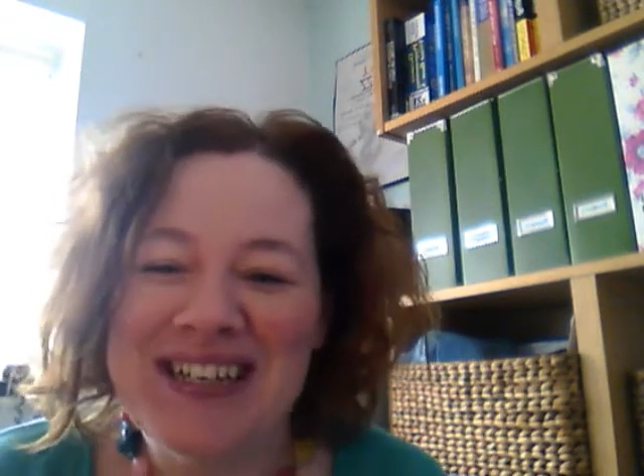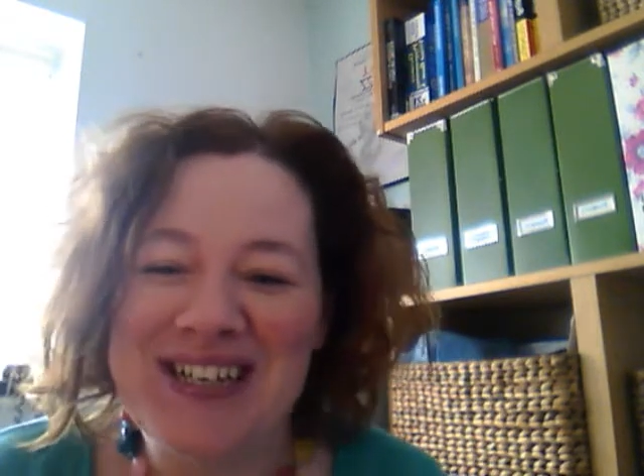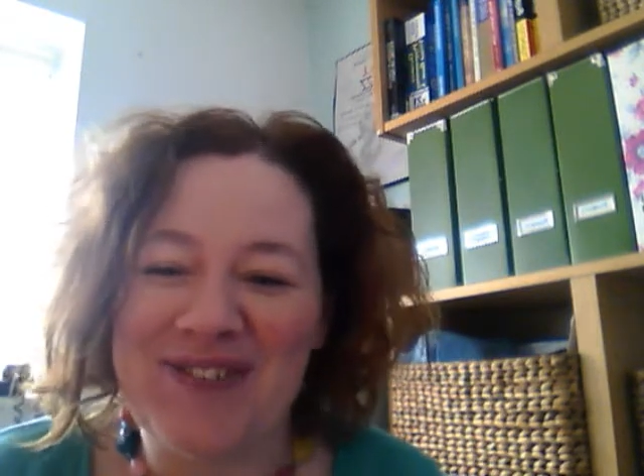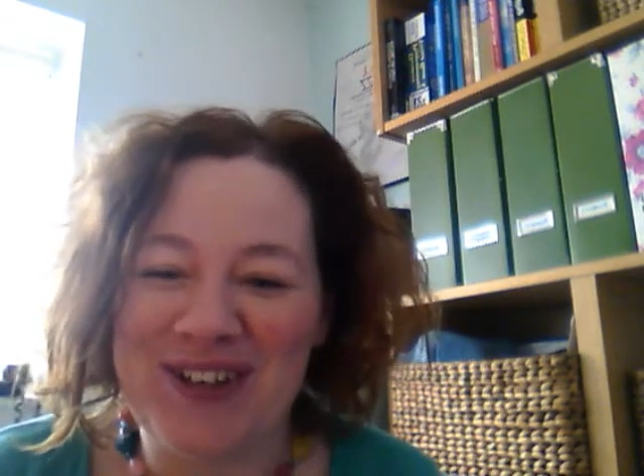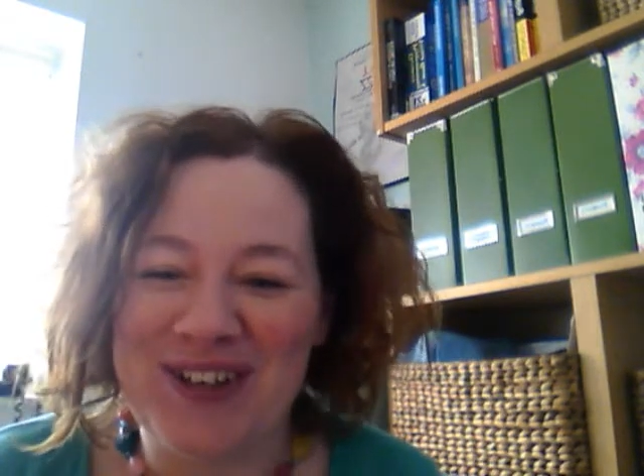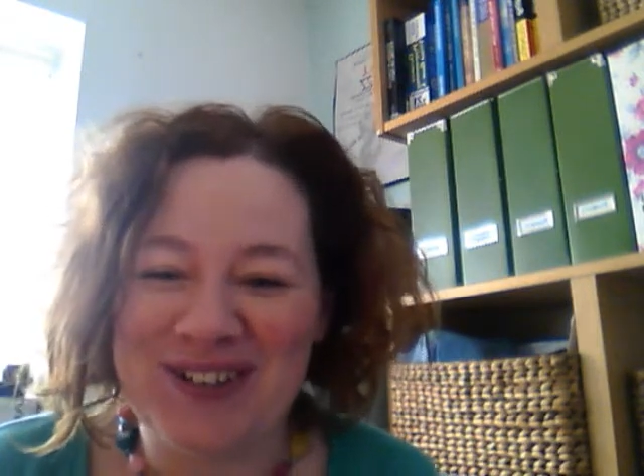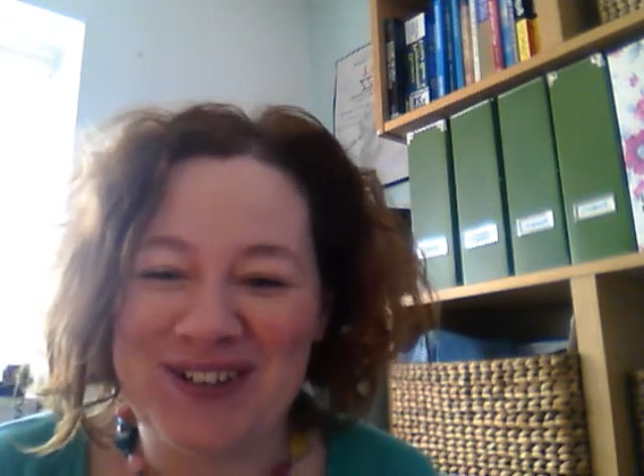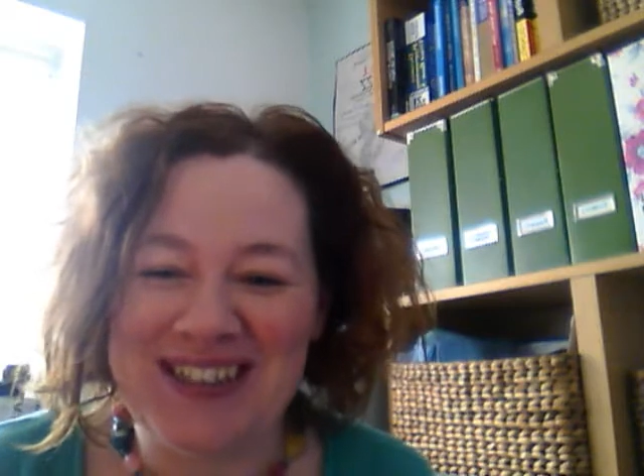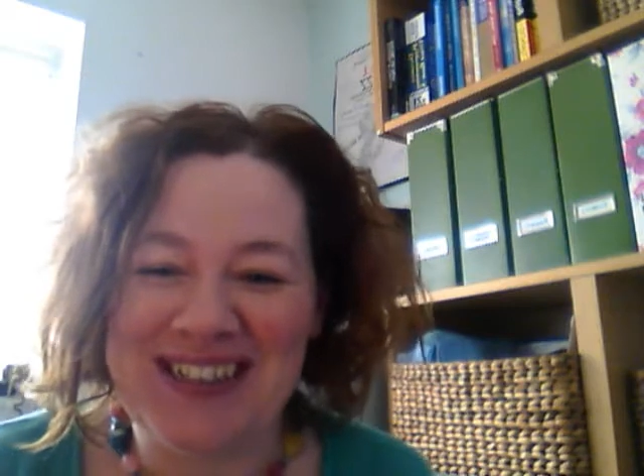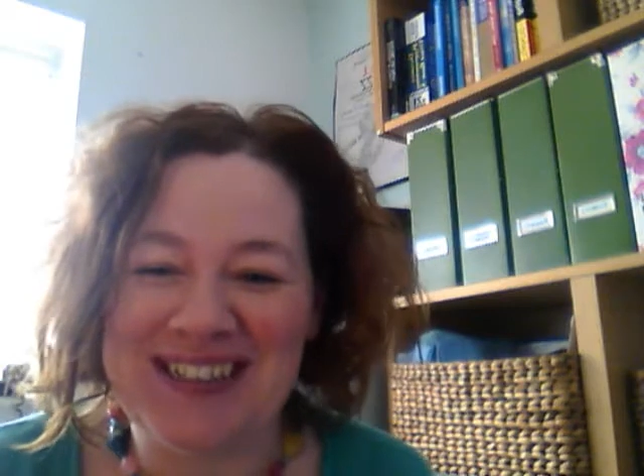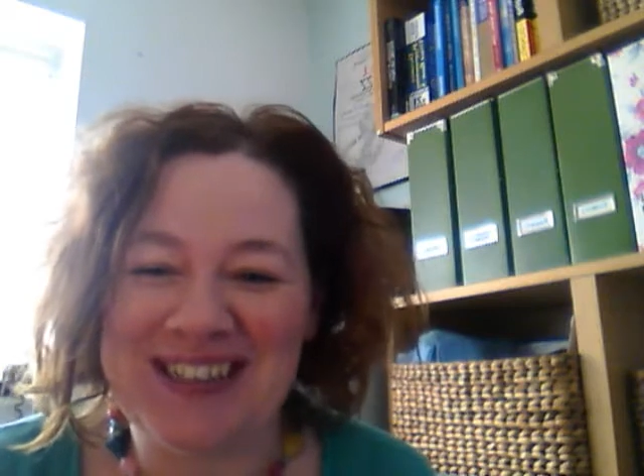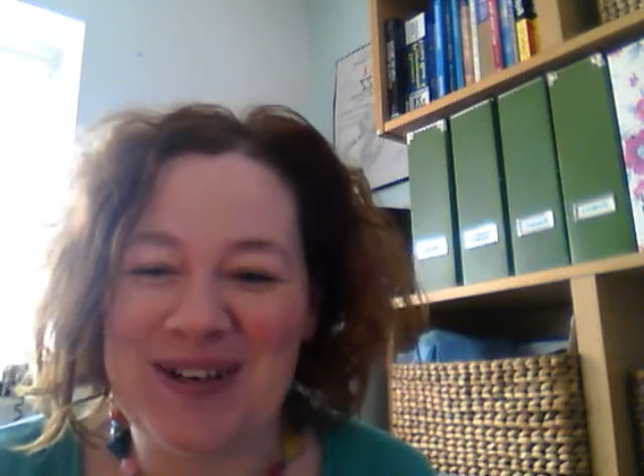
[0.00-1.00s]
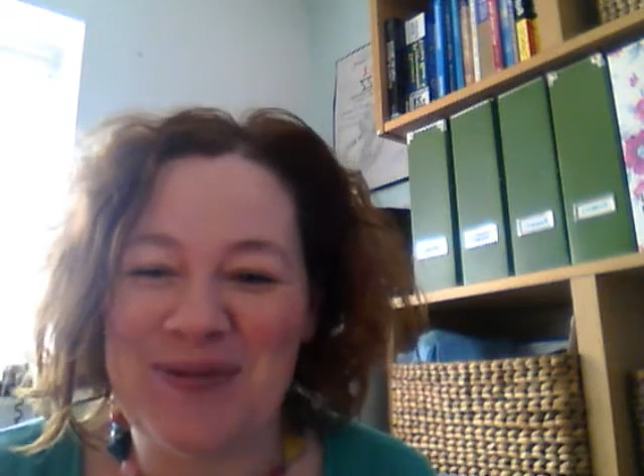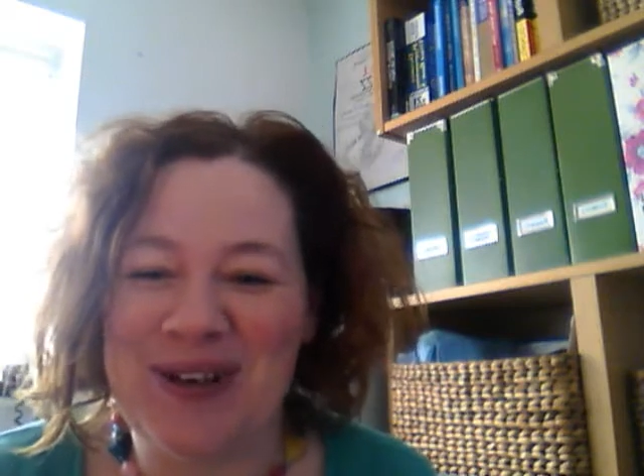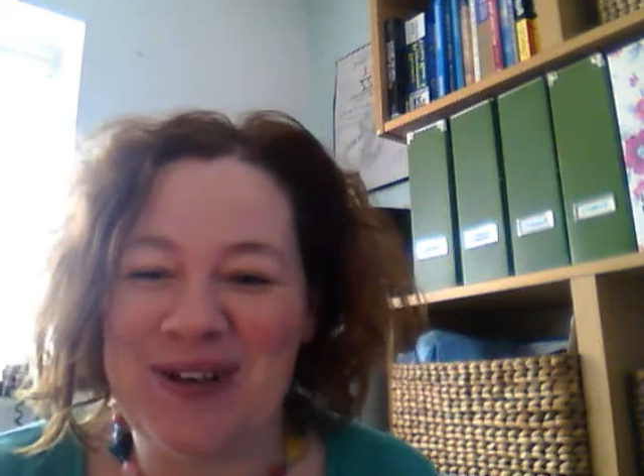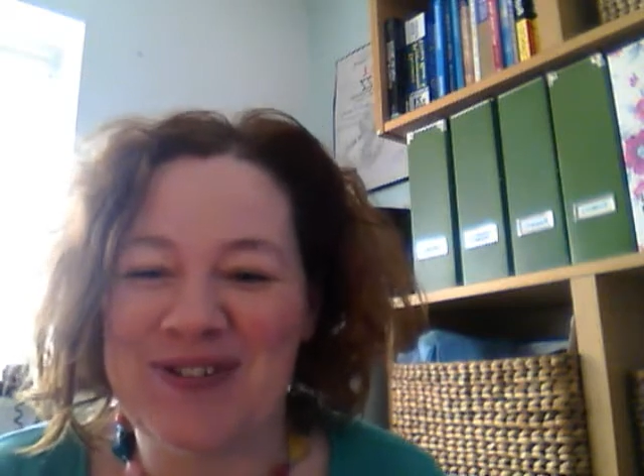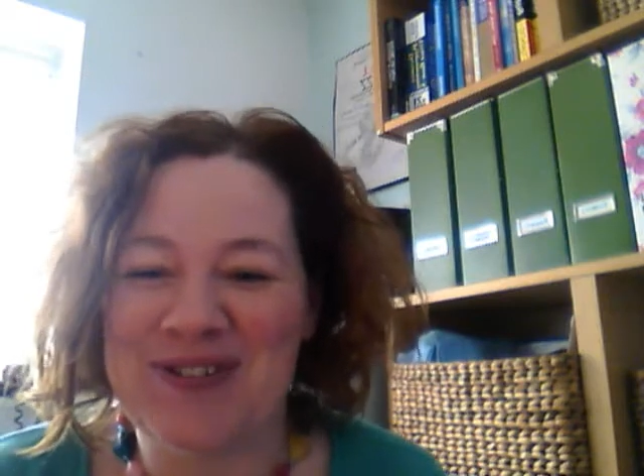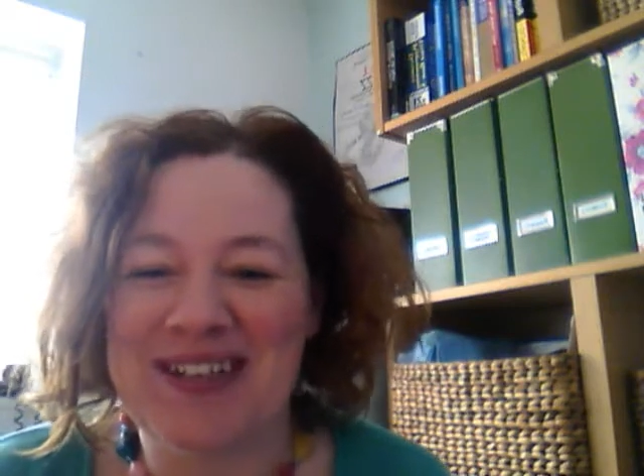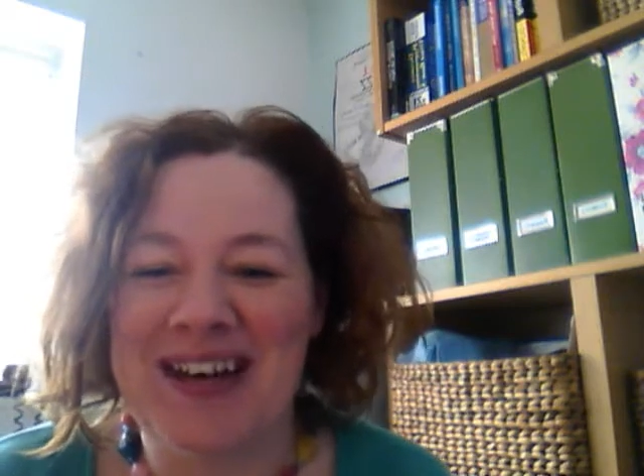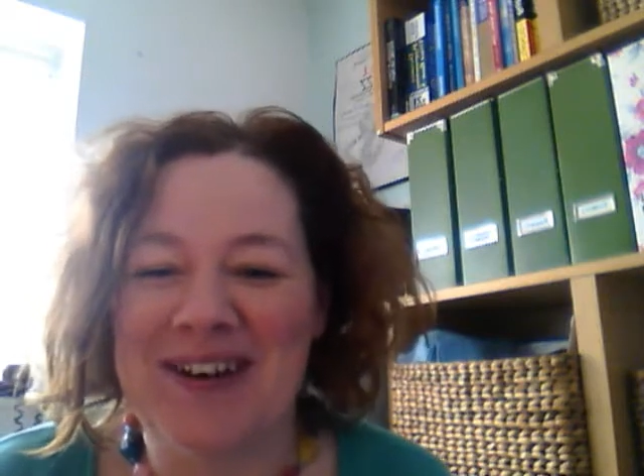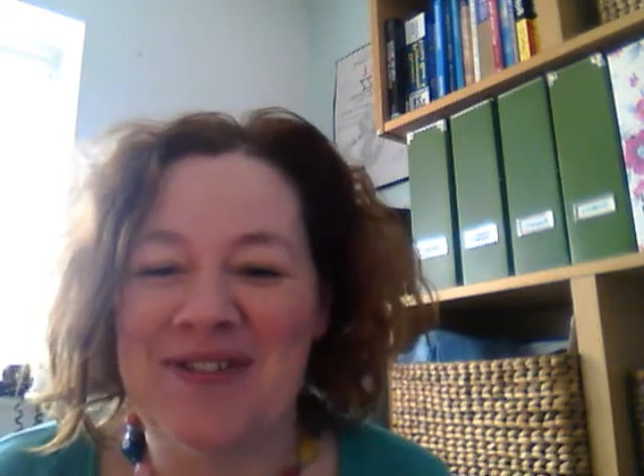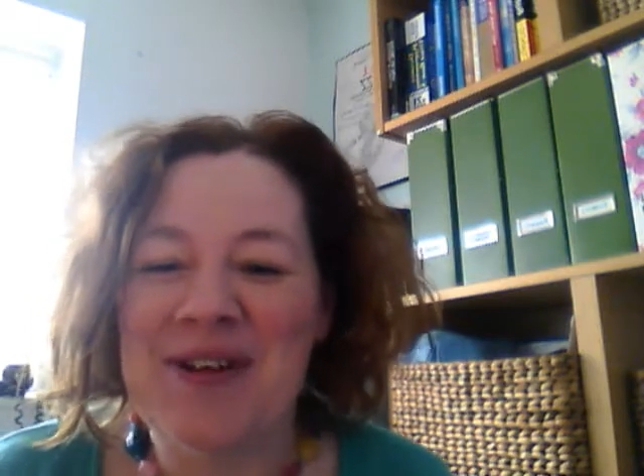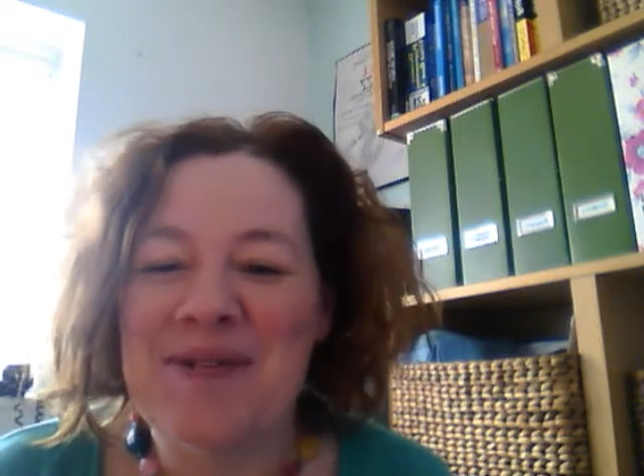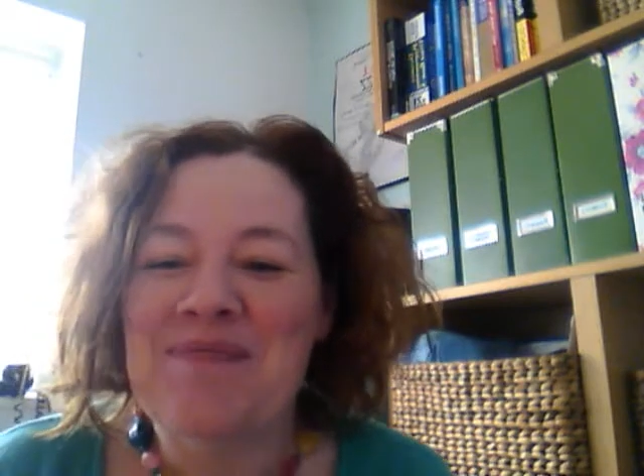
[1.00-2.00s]
difficulties that we often
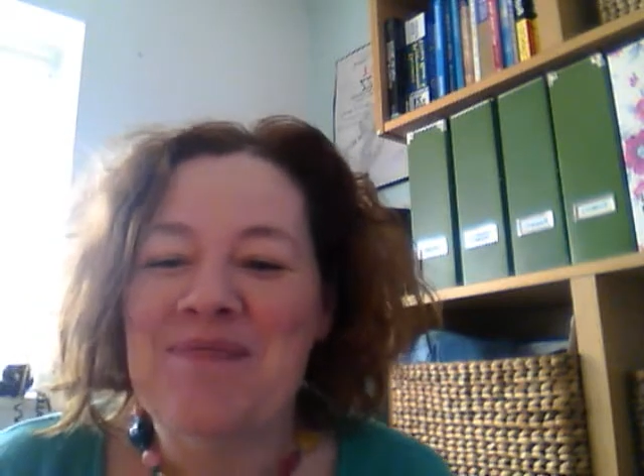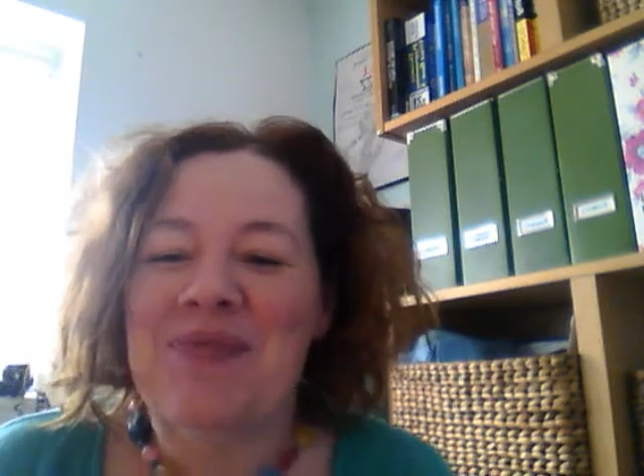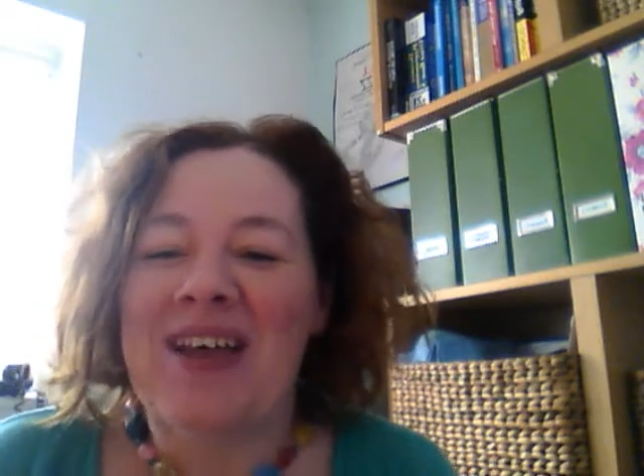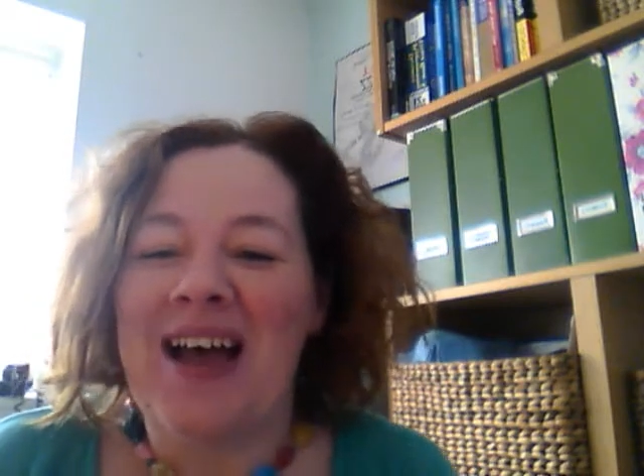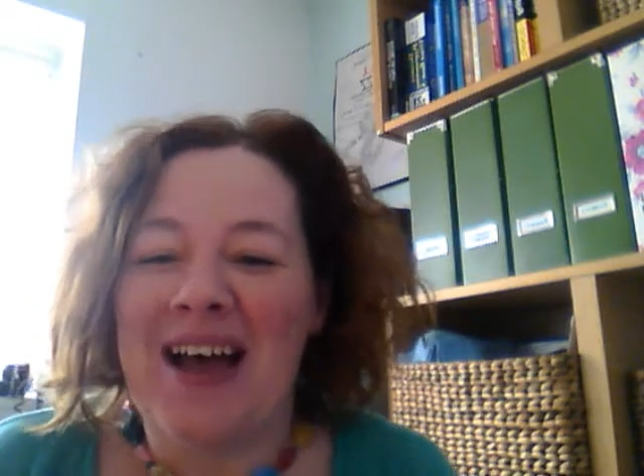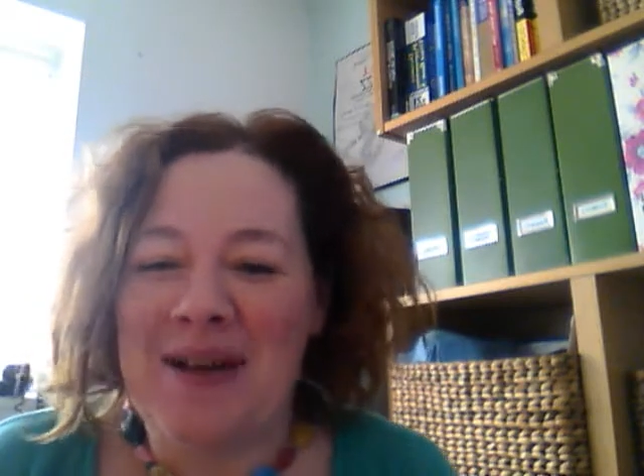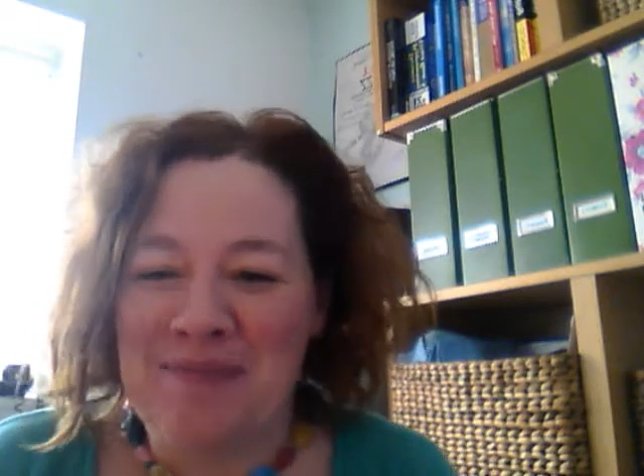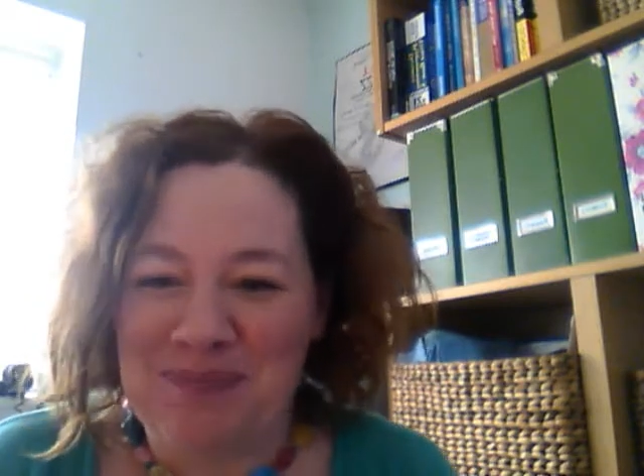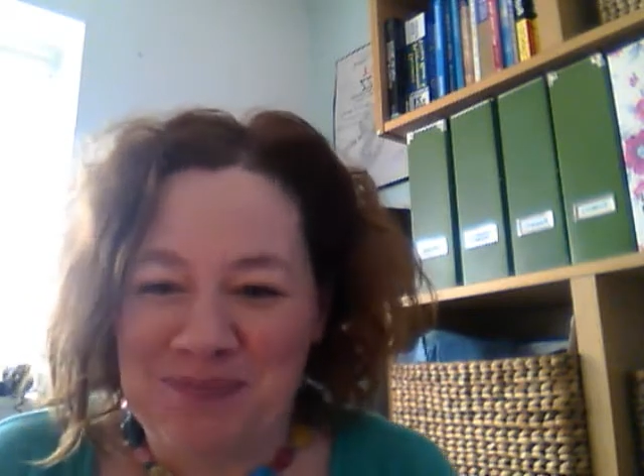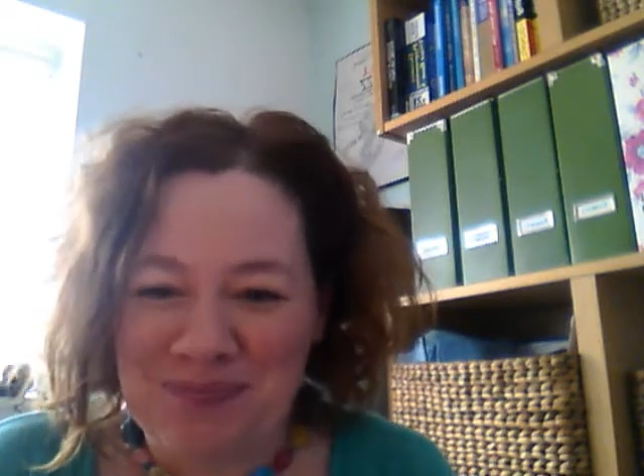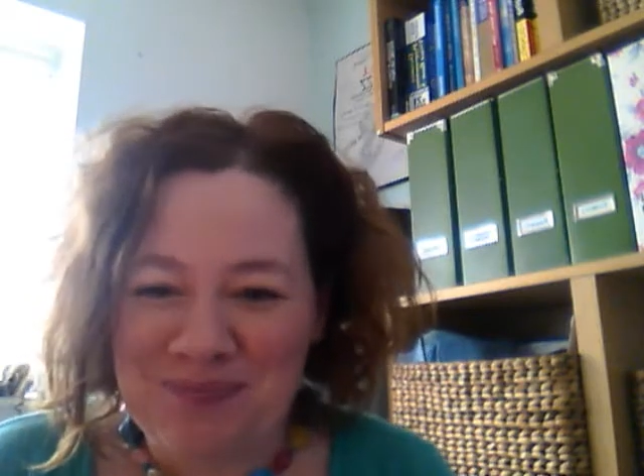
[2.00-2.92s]
have in